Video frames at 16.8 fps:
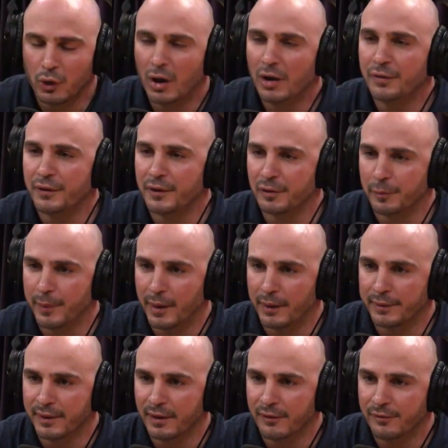was a lot of things
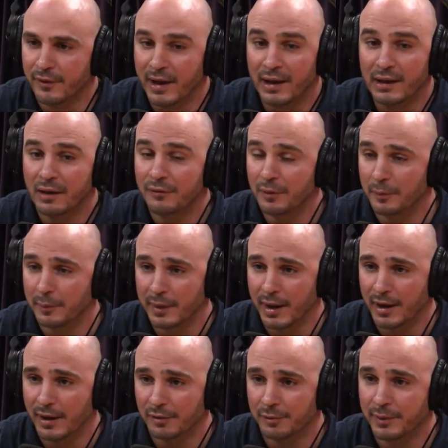about that fight. I love them
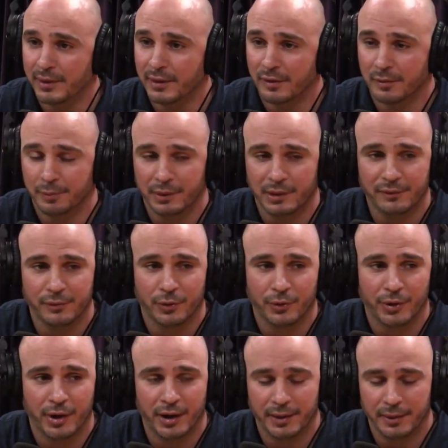guys because believe it or
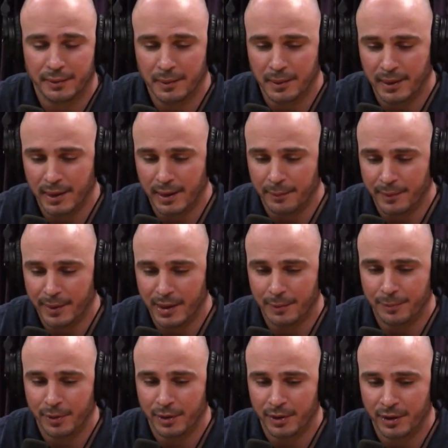not, in my
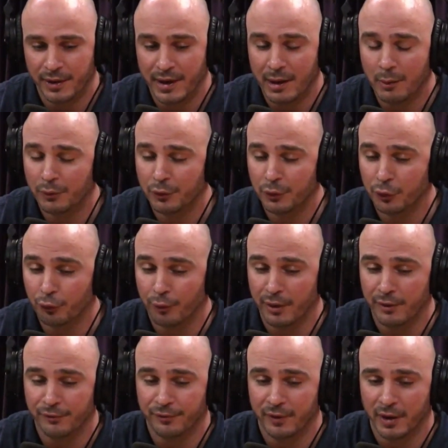opinion, that was a
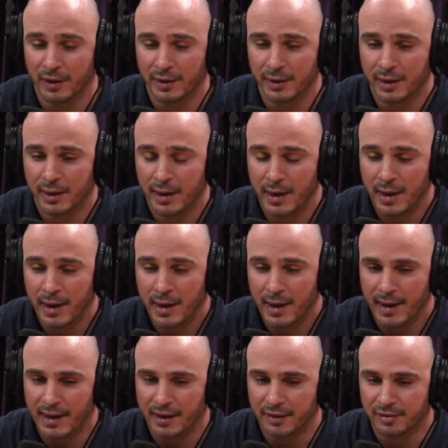great fight.
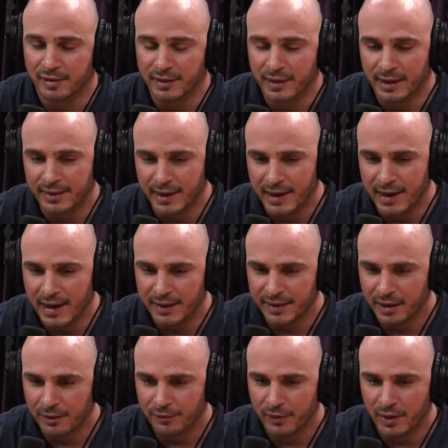And I seen that they
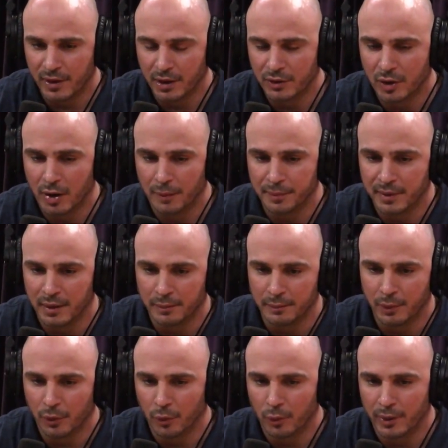had that fight in the top
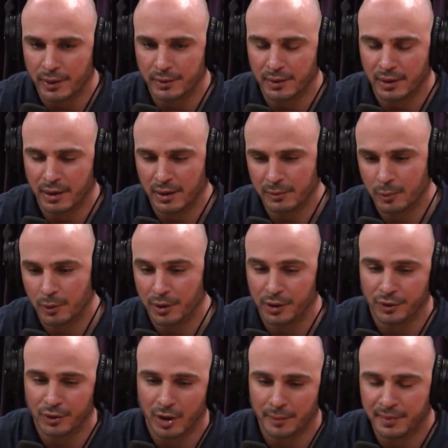10 middleweight, uh, one
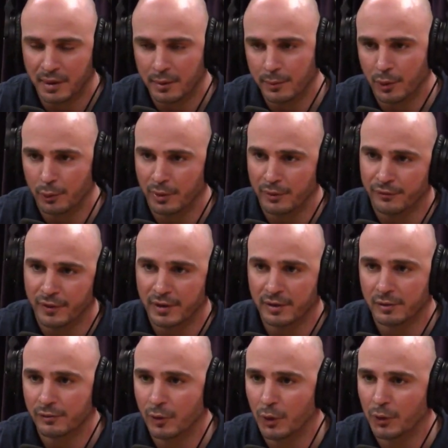of the top 10 middleweight
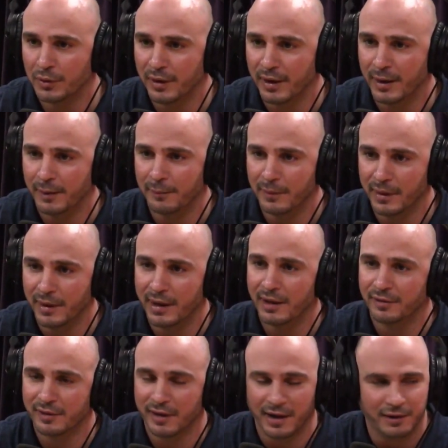fights of all time. And
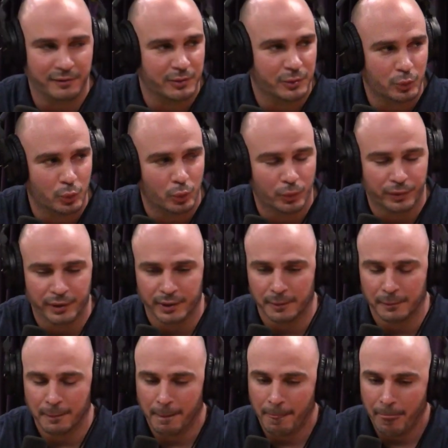that's kind of a cool
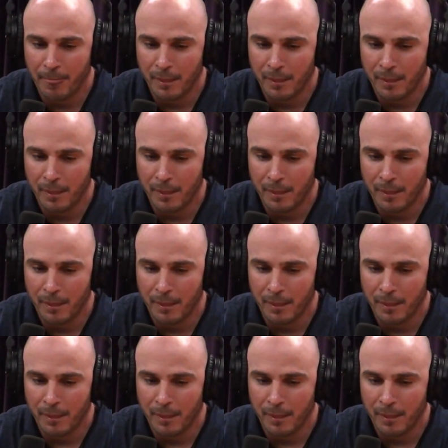thing.